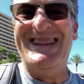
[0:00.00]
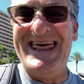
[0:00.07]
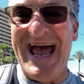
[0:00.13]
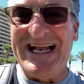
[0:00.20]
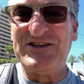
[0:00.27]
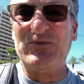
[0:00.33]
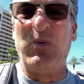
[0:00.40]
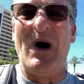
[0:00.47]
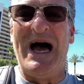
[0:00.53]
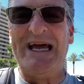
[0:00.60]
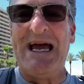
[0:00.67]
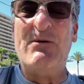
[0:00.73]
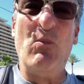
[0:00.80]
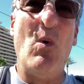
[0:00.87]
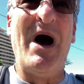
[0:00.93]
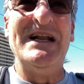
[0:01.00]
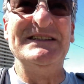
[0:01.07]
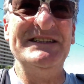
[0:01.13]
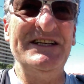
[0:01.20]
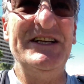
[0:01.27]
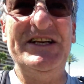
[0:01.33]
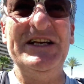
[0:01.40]
That's why I
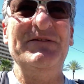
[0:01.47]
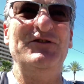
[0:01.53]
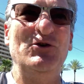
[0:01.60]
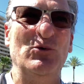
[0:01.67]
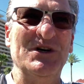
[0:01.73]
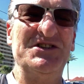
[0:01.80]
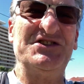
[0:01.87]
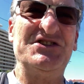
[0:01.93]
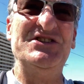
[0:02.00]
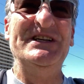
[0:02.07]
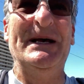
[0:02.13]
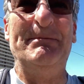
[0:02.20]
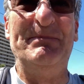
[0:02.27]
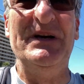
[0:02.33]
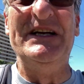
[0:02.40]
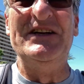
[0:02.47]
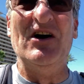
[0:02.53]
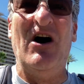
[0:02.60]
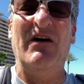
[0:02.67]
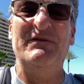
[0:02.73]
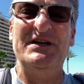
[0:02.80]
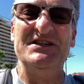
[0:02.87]
wanted to give you a snippet
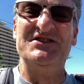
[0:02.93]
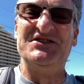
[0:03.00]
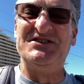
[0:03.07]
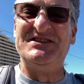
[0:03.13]
of his